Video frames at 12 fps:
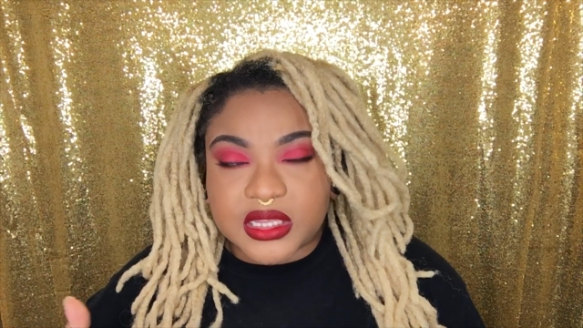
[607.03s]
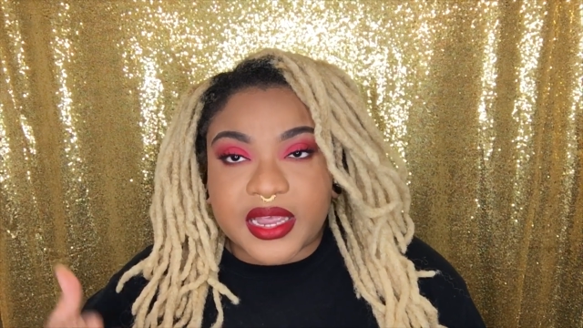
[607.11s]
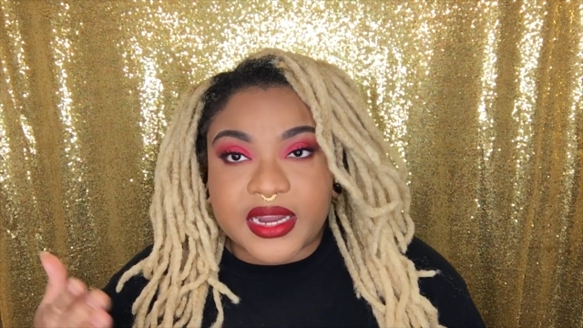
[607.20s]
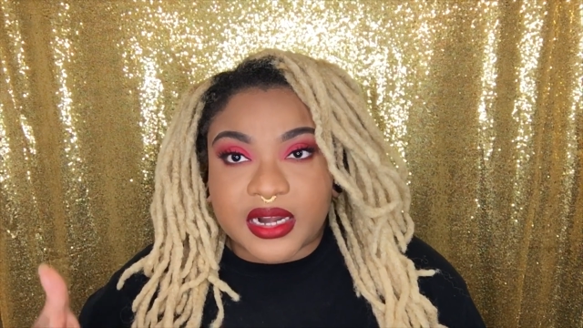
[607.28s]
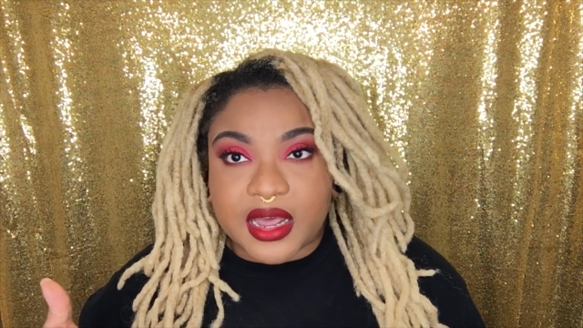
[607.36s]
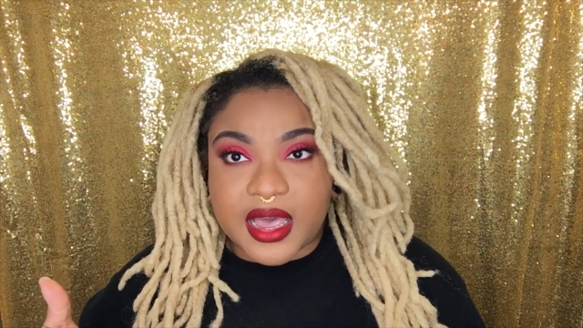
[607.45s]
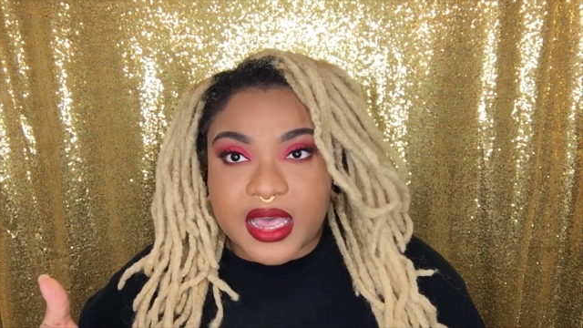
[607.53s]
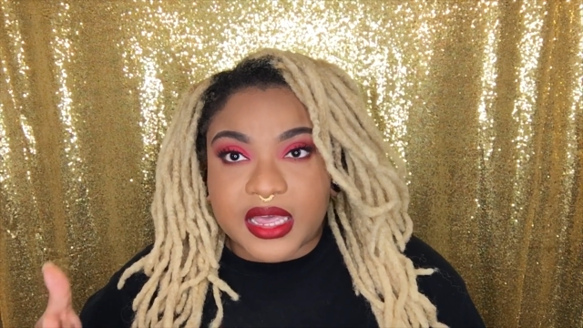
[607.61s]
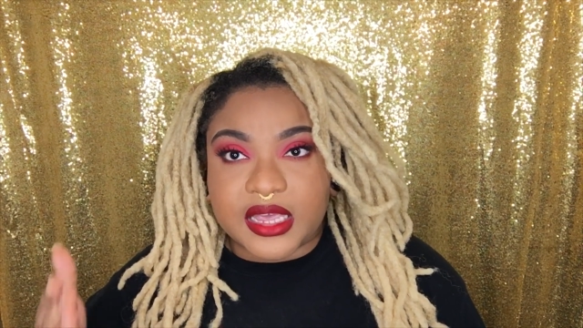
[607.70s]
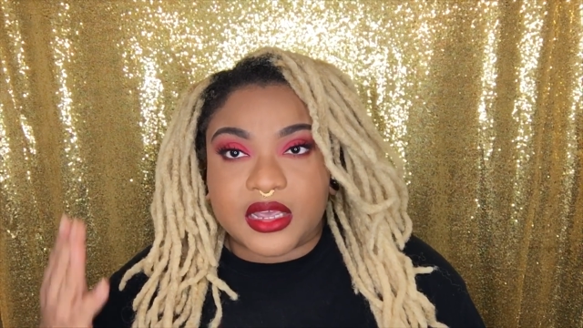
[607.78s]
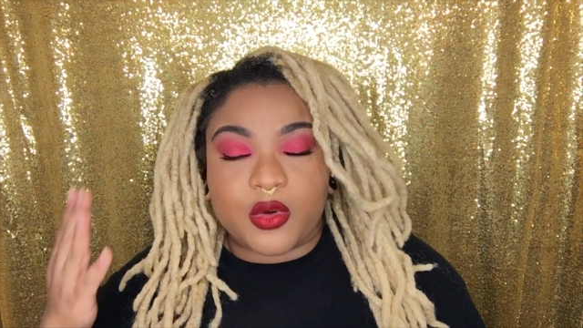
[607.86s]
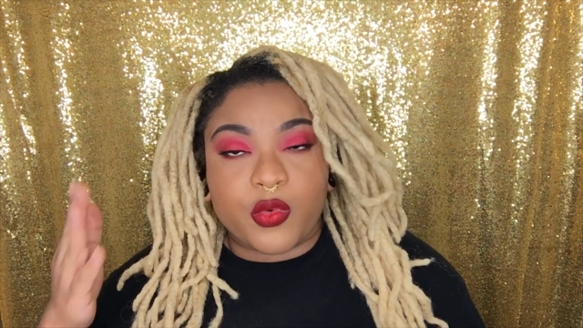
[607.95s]
and
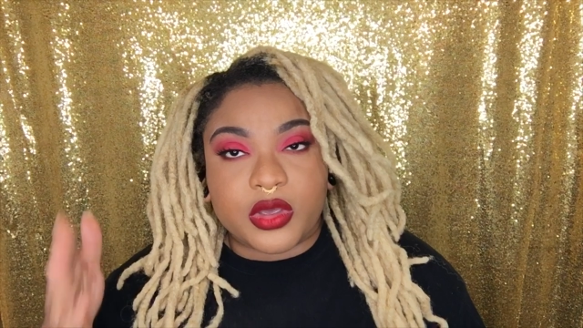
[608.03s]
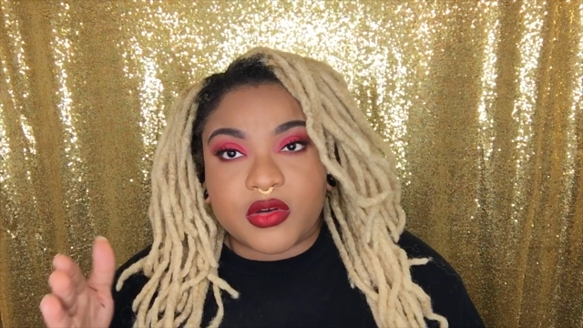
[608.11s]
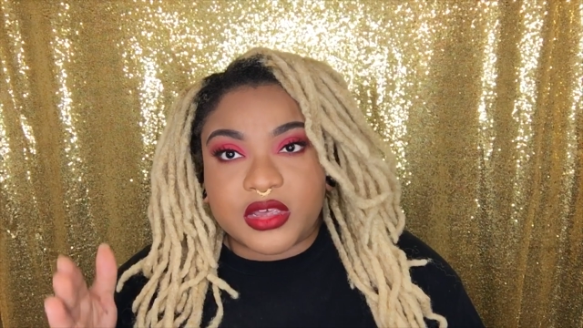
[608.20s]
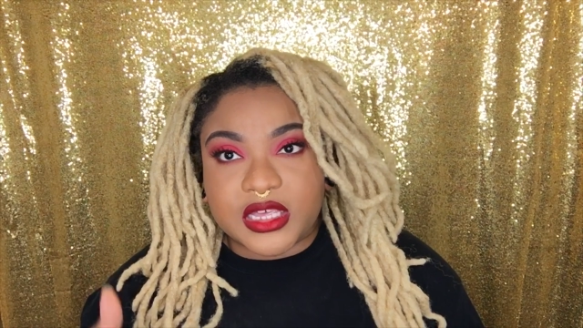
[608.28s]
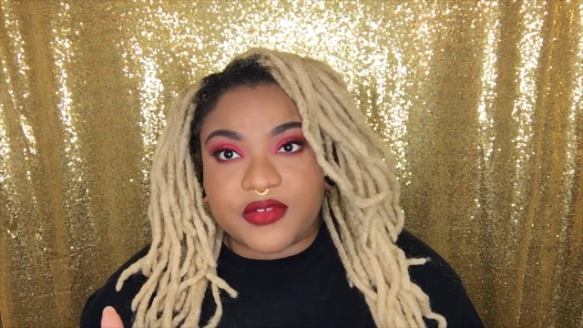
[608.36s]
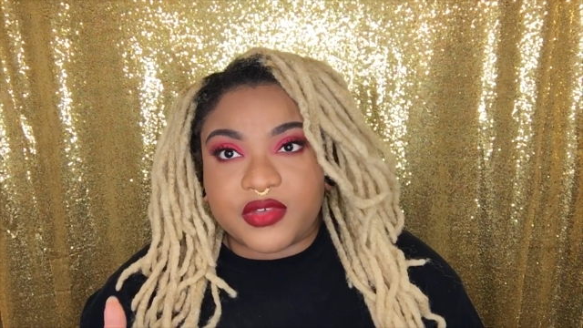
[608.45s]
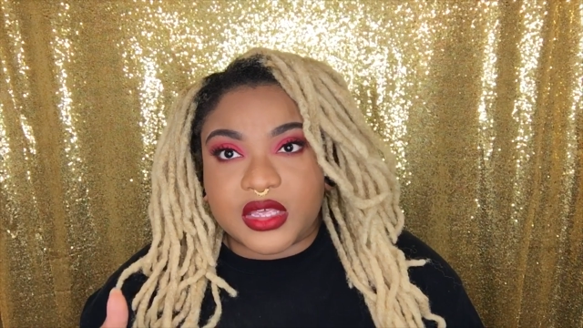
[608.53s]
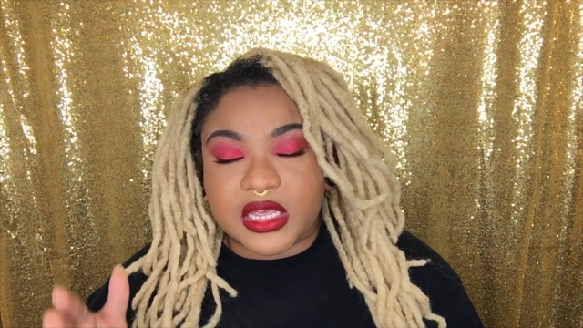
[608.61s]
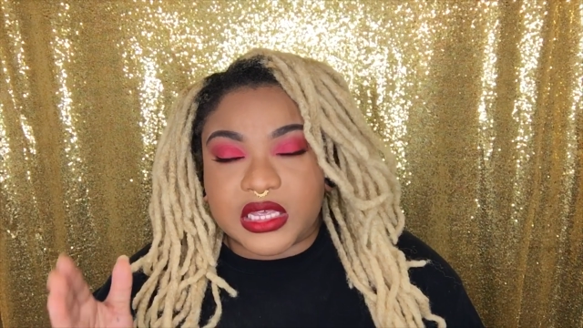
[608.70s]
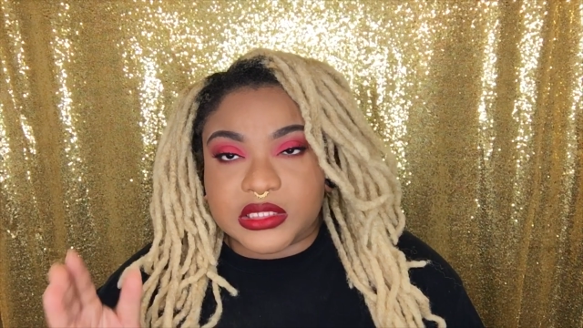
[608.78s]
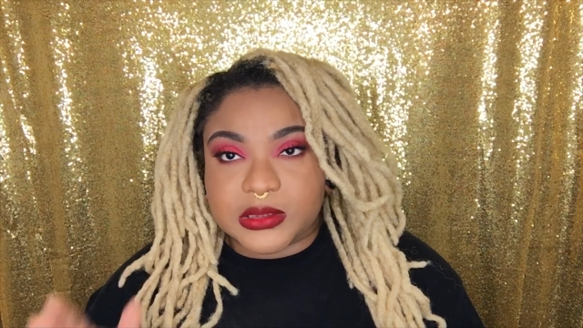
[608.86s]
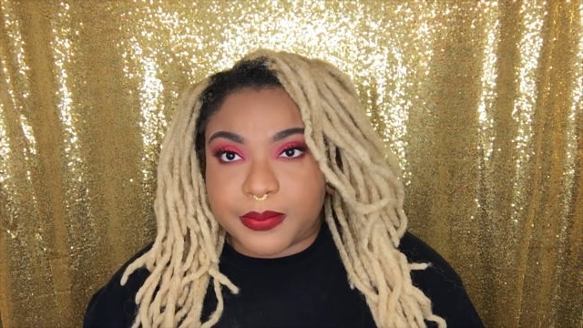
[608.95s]
I will give it
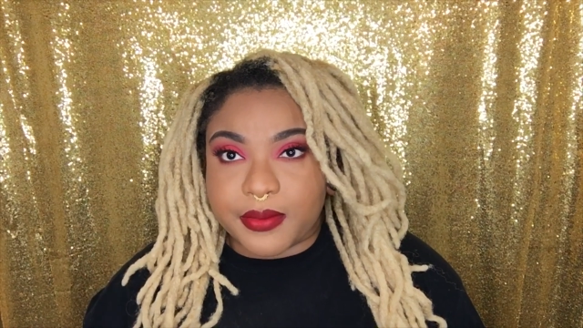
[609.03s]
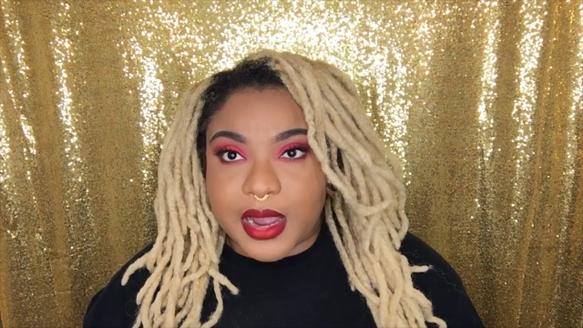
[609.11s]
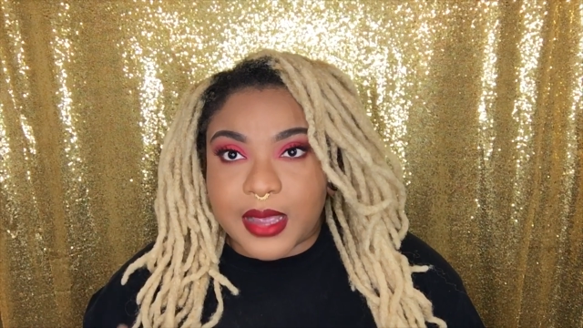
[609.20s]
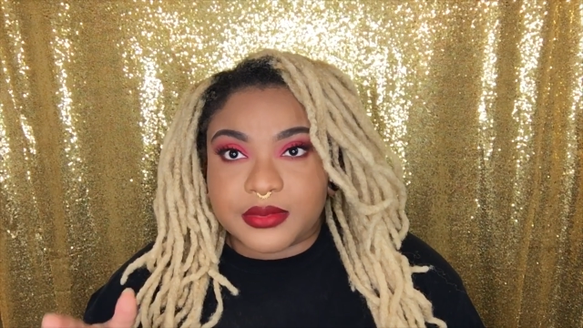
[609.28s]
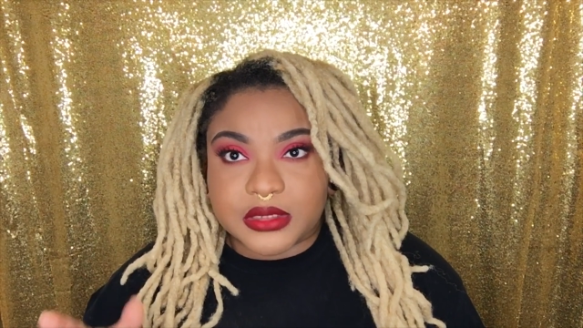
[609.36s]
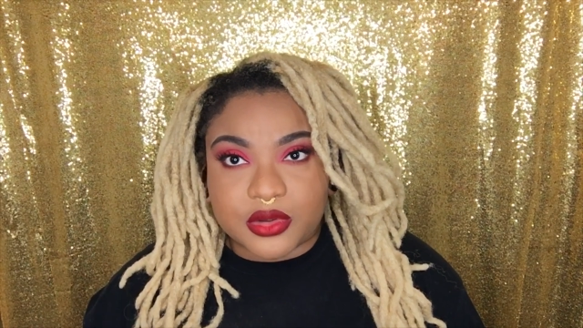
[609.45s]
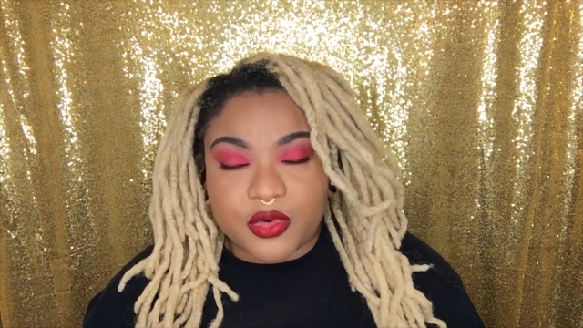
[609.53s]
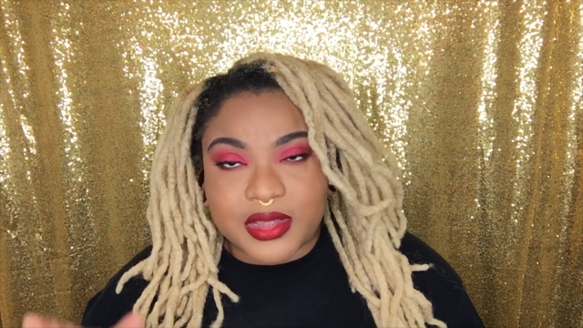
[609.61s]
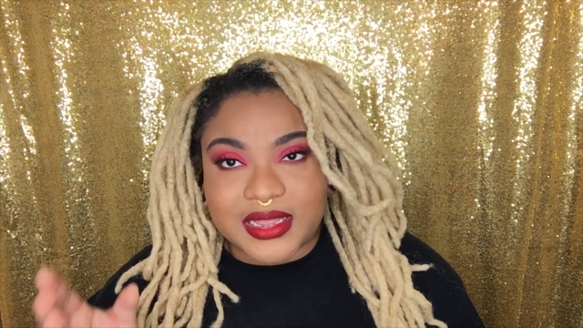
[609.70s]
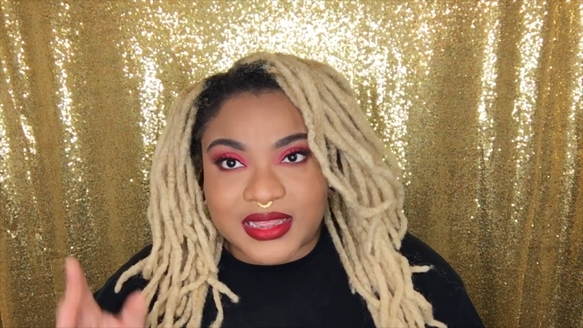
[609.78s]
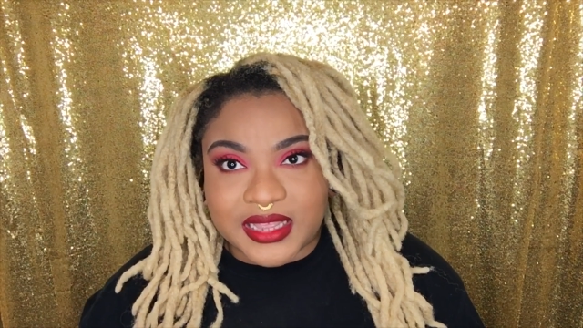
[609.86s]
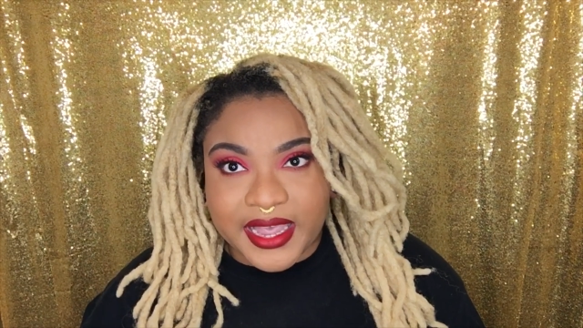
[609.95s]
its props
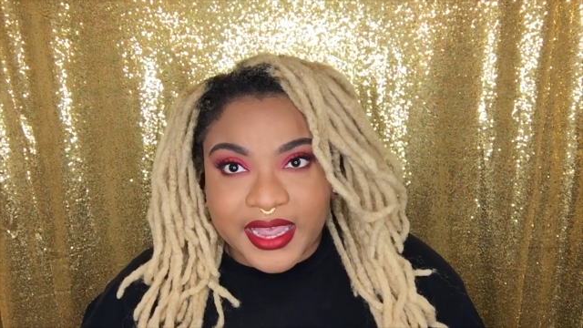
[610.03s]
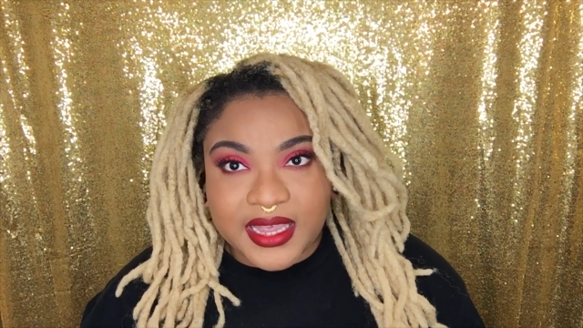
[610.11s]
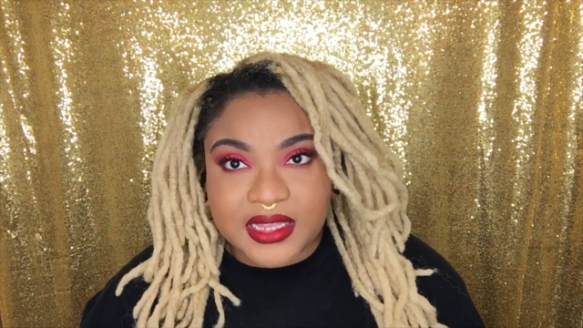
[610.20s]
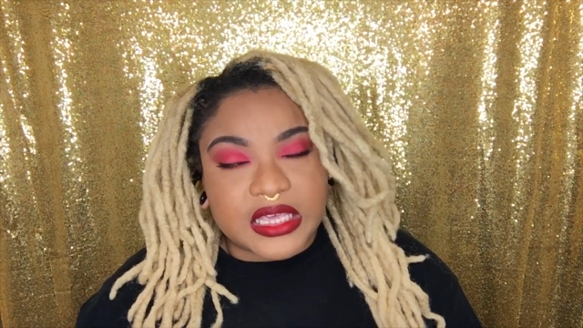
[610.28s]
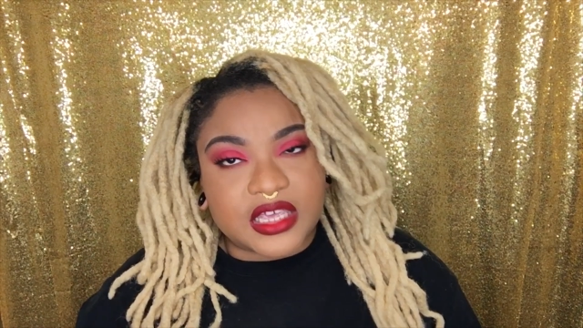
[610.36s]
on that.